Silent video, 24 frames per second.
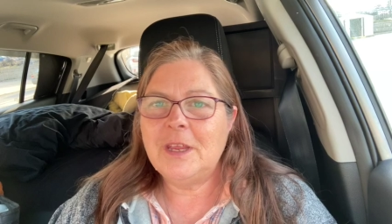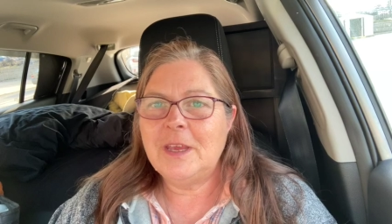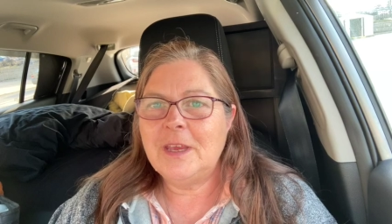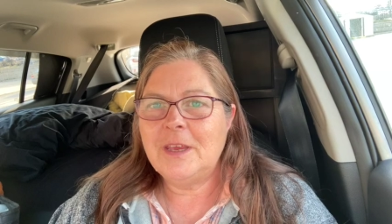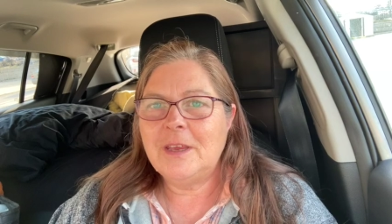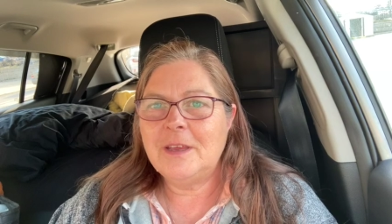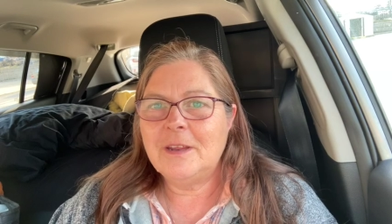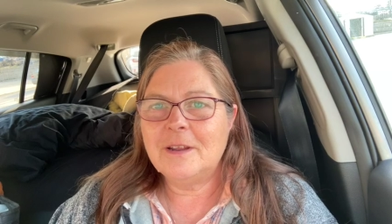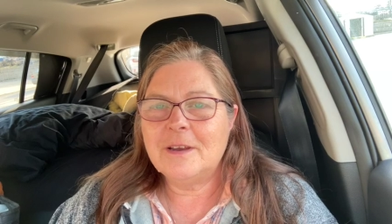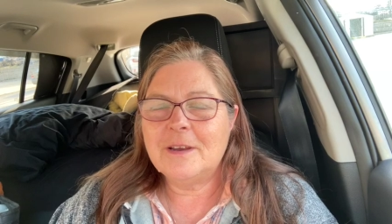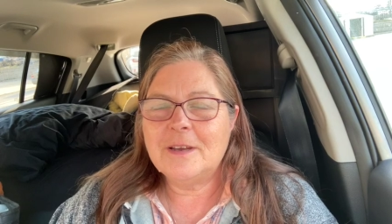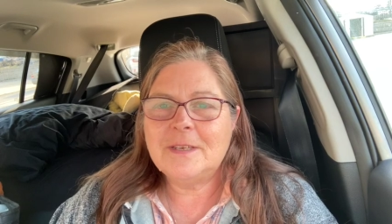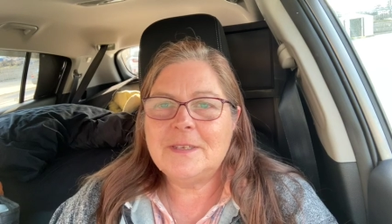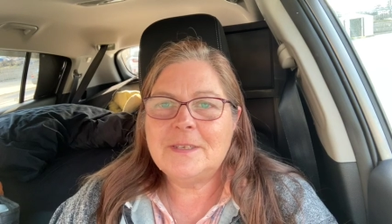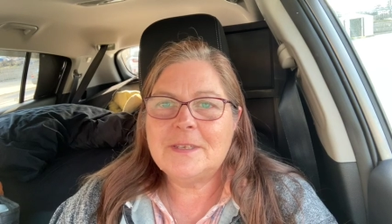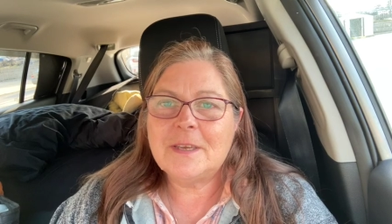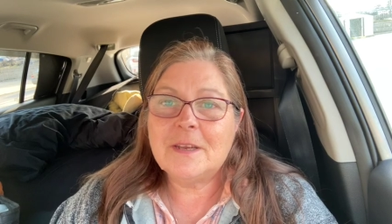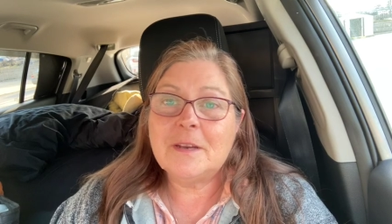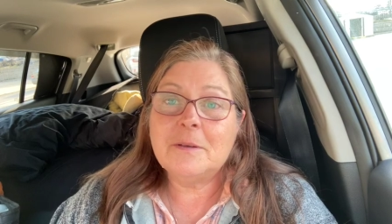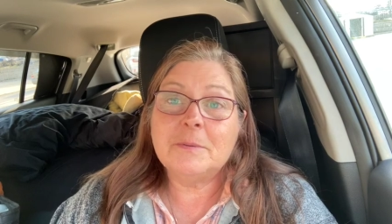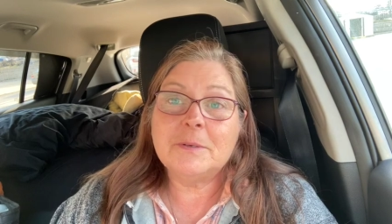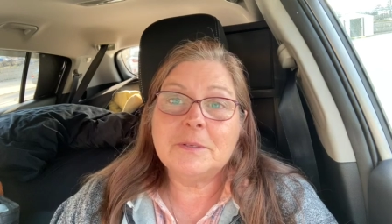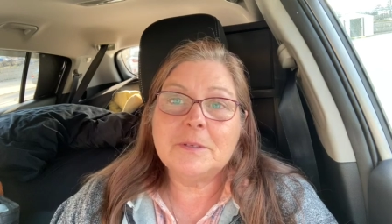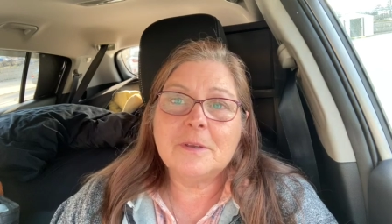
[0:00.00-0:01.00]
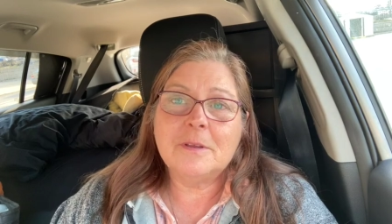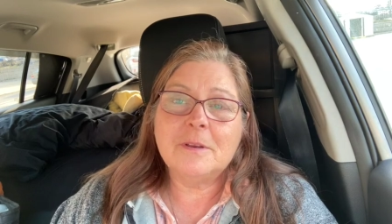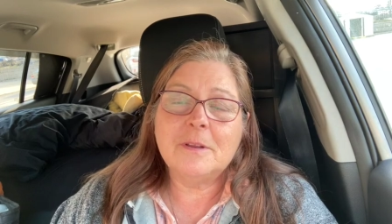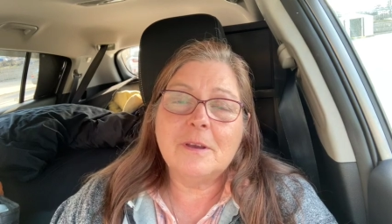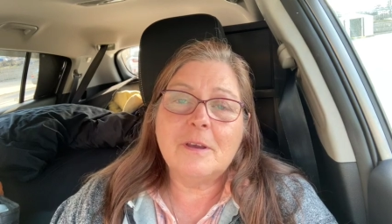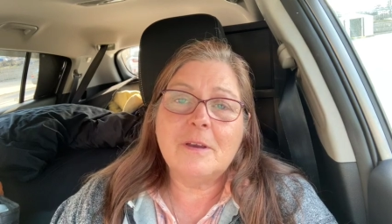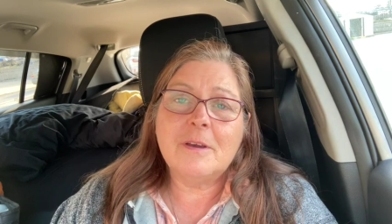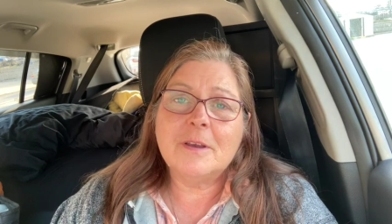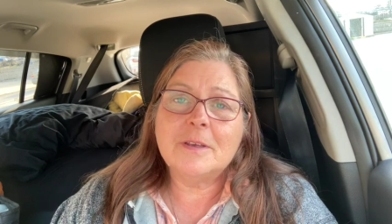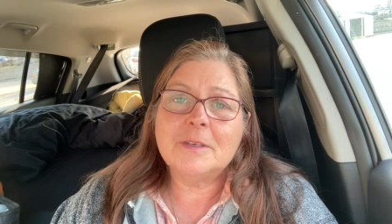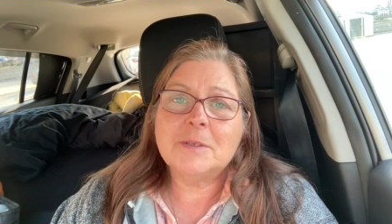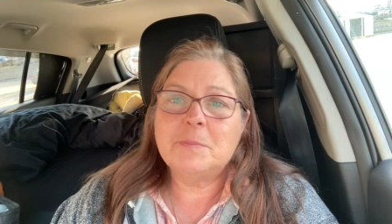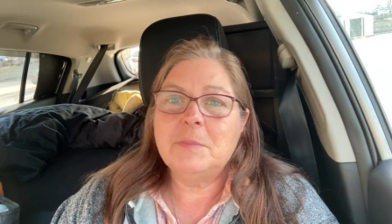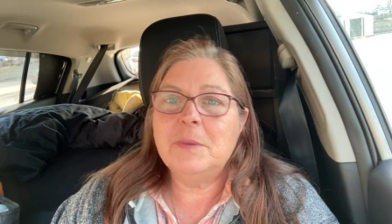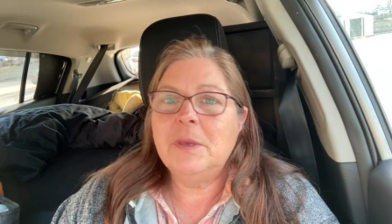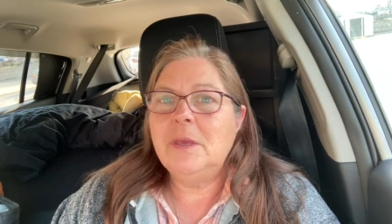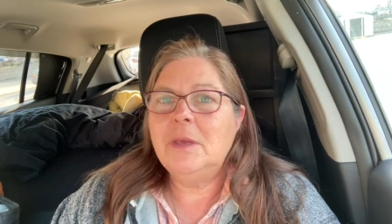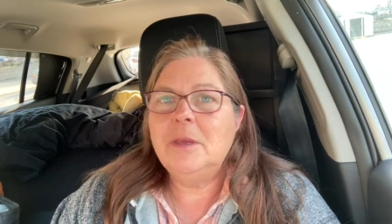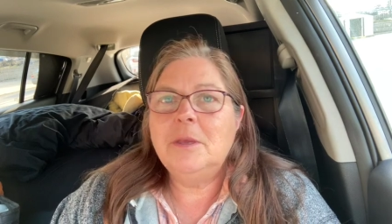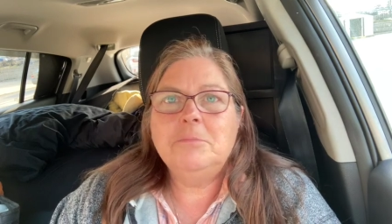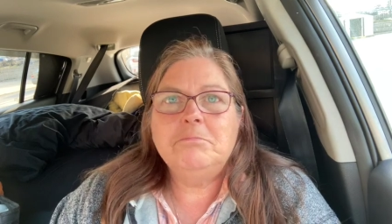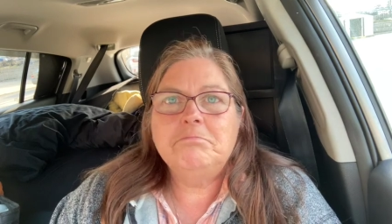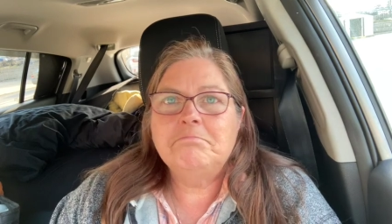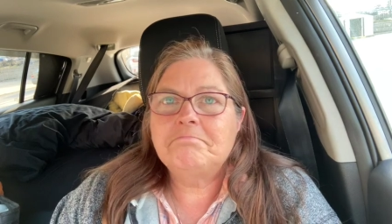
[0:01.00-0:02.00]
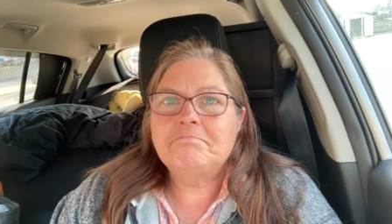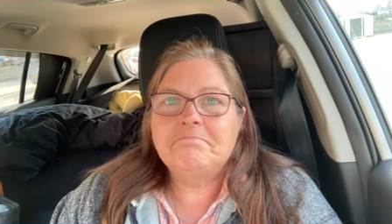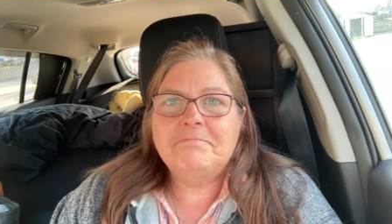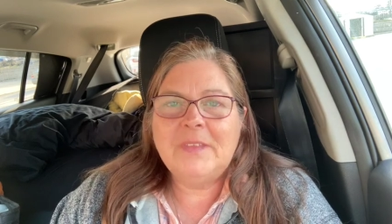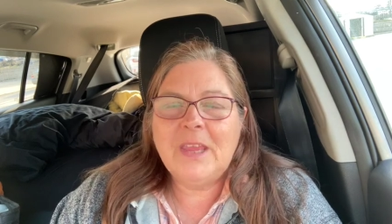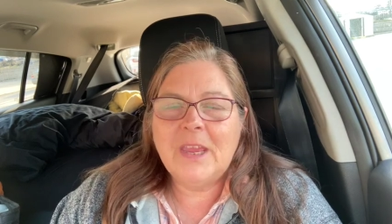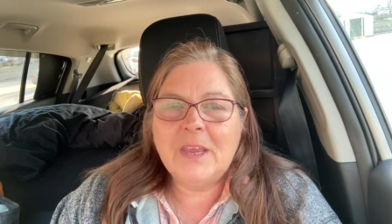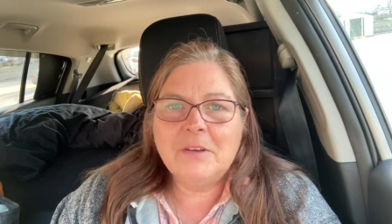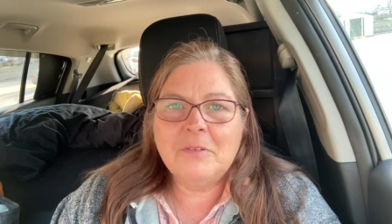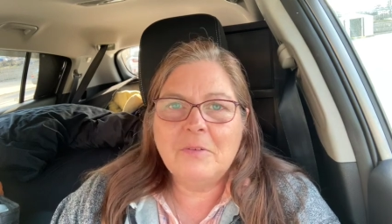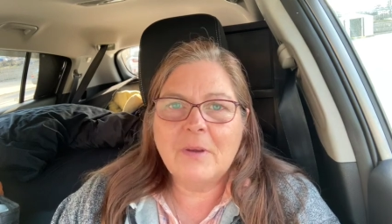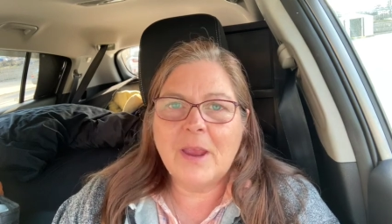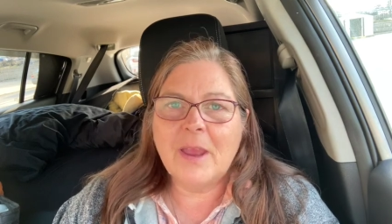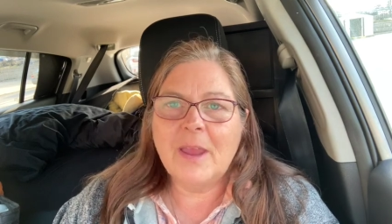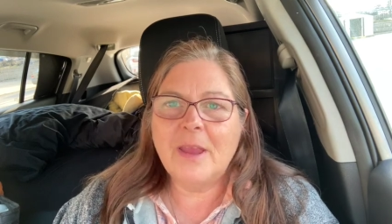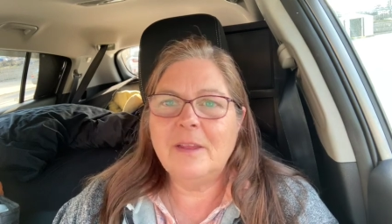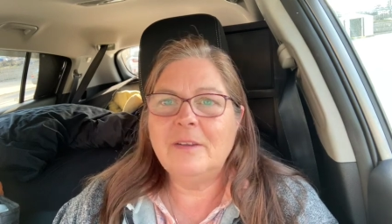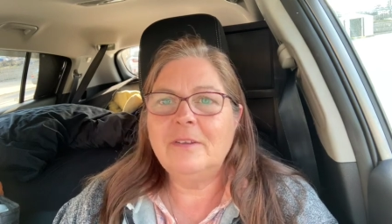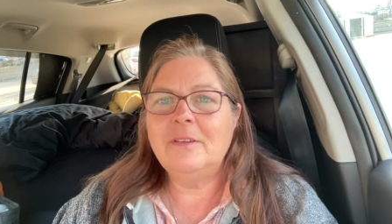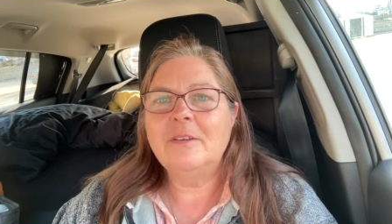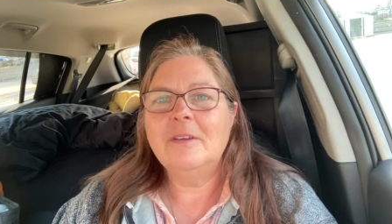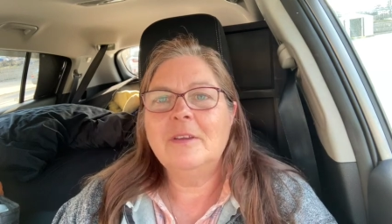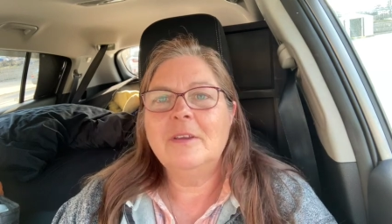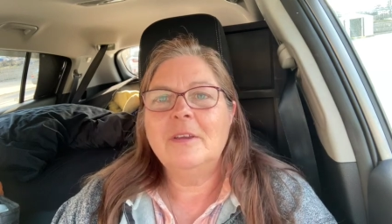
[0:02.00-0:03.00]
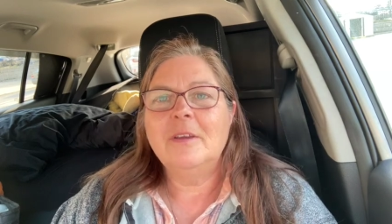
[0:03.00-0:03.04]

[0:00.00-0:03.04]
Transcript: and I said it was going to cost me 10 grand?